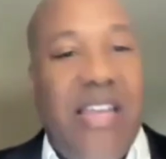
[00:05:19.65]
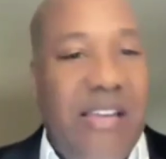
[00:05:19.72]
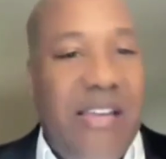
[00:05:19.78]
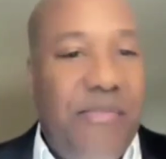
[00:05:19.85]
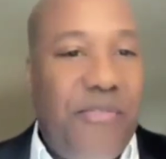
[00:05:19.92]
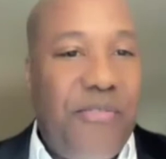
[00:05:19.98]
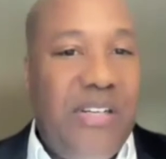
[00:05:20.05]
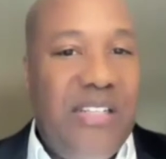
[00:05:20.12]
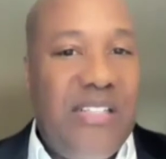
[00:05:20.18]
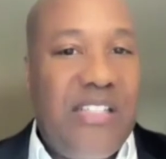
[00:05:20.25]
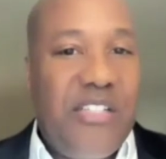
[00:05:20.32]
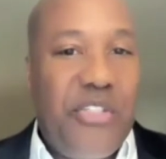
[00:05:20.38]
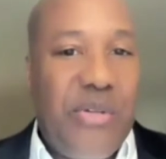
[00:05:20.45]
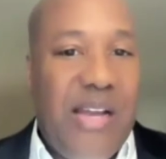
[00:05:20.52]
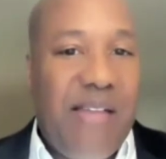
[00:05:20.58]
If it is
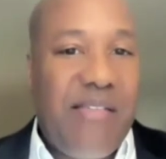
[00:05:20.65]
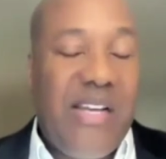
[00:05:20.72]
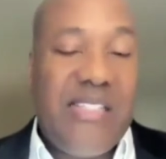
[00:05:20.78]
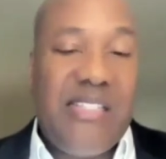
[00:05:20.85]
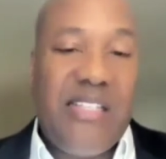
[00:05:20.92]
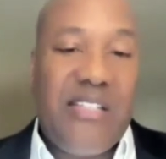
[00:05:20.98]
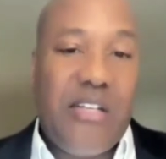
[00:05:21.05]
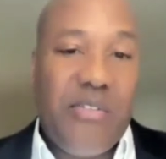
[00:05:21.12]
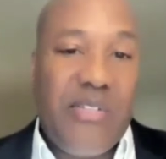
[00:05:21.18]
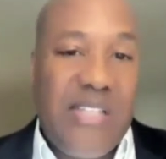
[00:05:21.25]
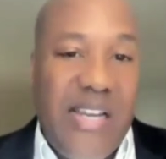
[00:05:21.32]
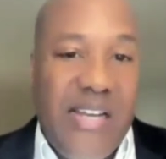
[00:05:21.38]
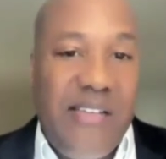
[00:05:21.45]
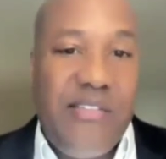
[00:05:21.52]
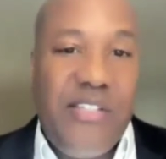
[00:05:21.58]
that you have assets
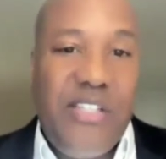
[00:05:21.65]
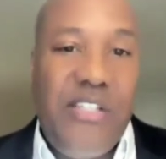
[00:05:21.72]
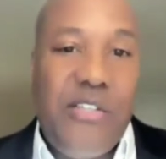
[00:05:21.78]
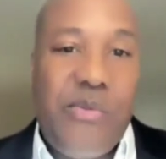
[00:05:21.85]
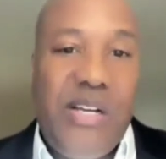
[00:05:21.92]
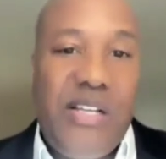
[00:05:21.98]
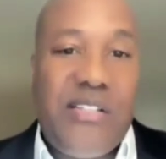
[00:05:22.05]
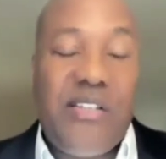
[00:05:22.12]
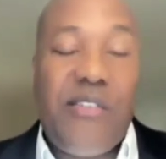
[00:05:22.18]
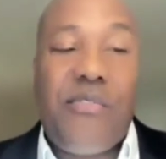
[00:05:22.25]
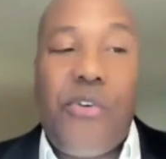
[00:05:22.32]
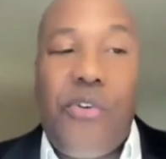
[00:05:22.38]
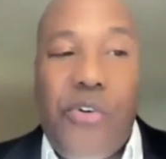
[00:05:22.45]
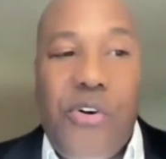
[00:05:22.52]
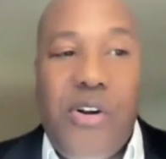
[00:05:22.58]
outside of the US,
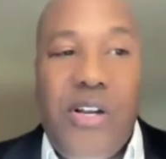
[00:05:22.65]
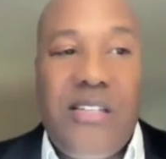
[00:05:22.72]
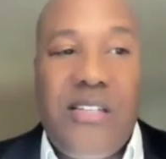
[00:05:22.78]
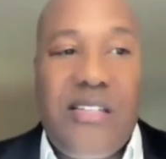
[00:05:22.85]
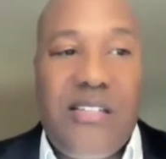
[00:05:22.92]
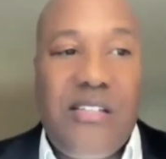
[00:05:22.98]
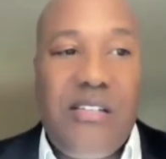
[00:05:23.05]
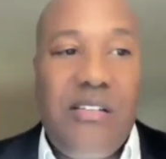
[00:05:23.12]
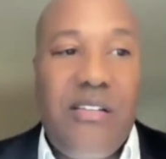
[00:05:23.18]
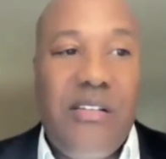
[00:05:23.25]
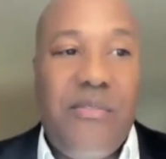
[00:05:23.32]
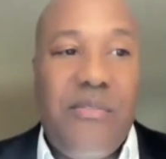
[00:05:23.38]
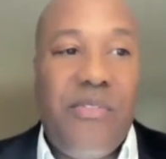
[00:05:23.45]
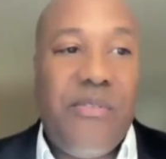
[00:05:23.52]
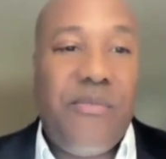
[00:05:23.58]
of course,
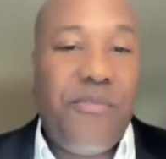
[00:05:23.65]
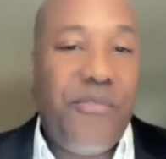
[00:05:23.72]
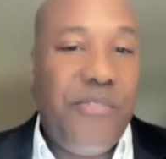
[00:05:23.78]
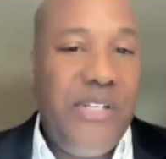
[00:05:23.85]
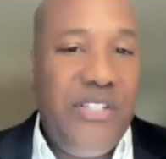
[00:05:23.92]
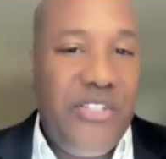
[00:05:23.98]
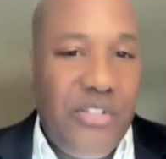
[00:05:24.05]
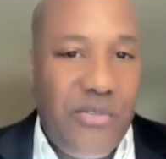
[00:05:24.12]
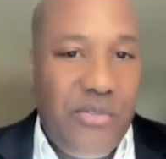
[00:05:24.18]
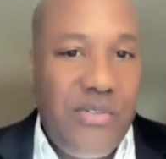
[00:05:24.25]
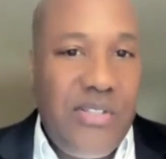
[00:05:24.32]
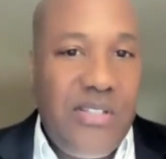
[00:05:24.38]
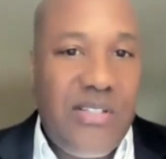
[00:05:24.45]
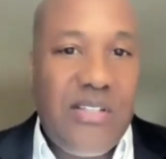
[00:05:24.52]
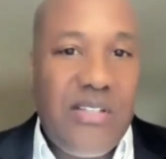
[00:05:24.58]
the free
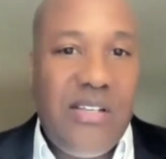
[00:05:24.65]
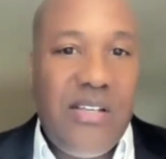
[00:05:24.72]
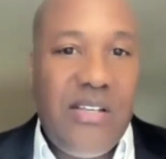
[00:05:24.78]
zones,